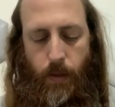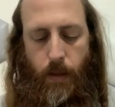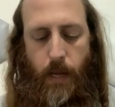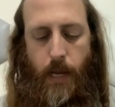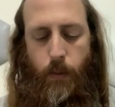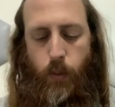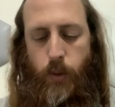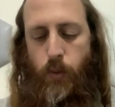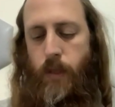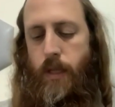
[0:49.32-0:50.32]
I would
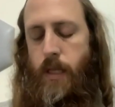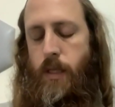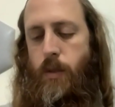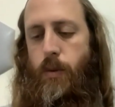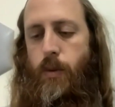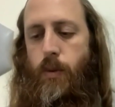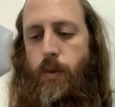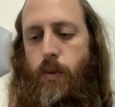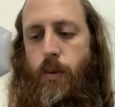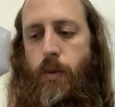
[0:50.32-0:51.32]
want us
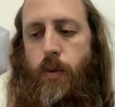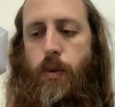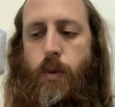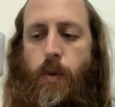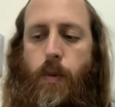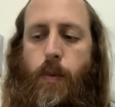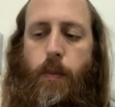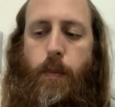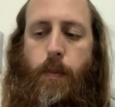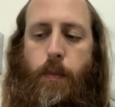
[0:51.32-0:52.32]
to
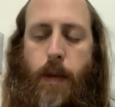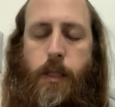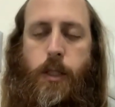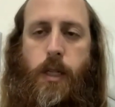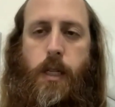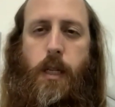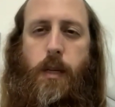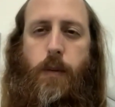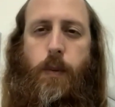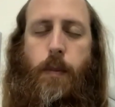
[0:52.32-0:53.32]
mention
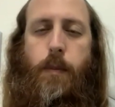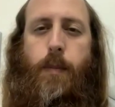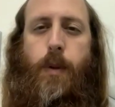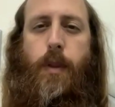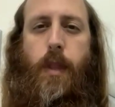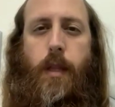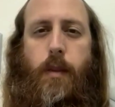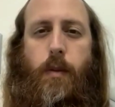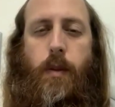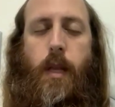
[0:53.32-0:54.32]
and remember that
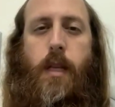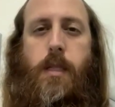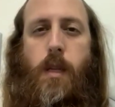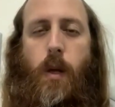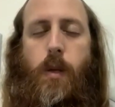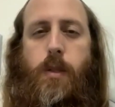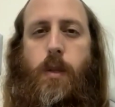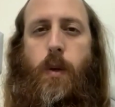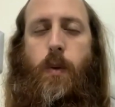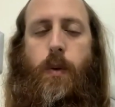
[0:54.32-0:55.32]
today is
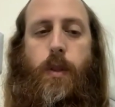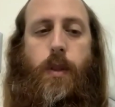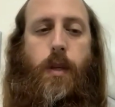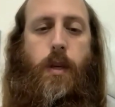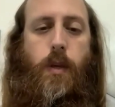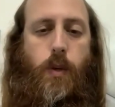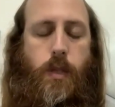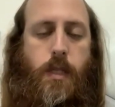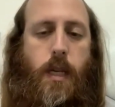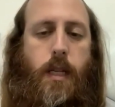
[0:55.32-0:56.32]
also the
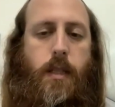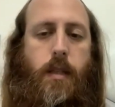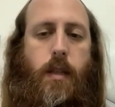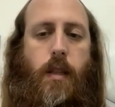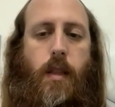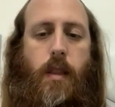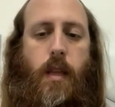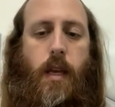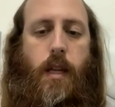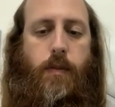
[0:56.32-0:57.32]
Yortzeit,
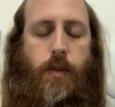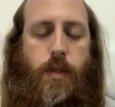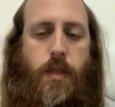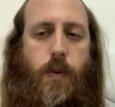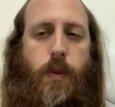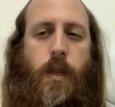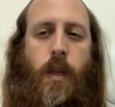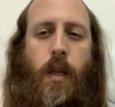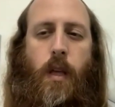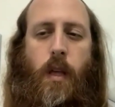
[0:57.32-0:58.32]
the anniversary
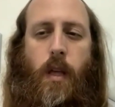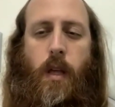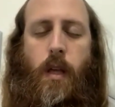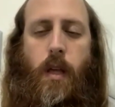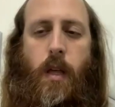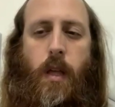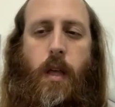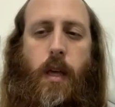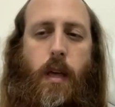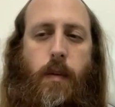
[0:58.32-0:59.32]

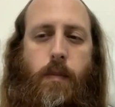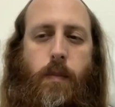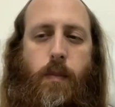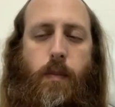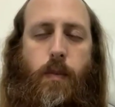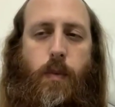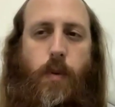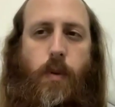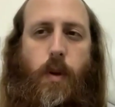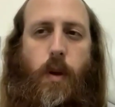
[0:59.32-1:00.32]
um,
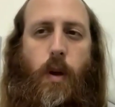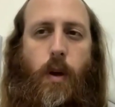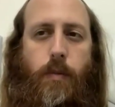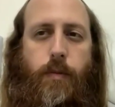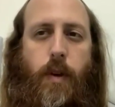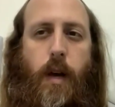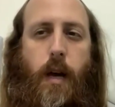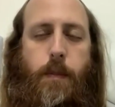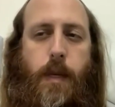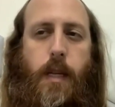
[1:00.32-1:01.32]
of
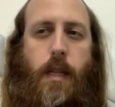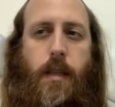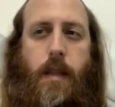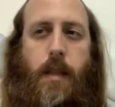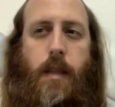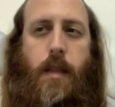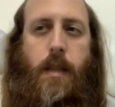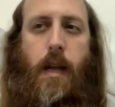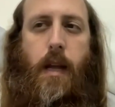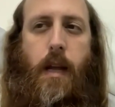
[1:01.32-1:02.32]
Rabbi
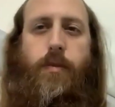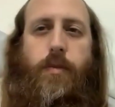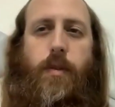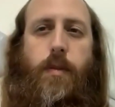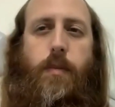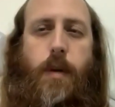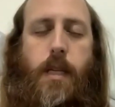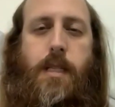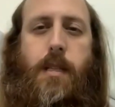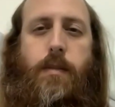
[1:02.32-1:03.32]
Natan of
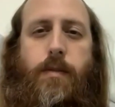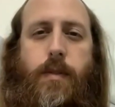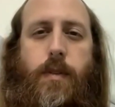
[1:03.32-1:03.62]
Breslev.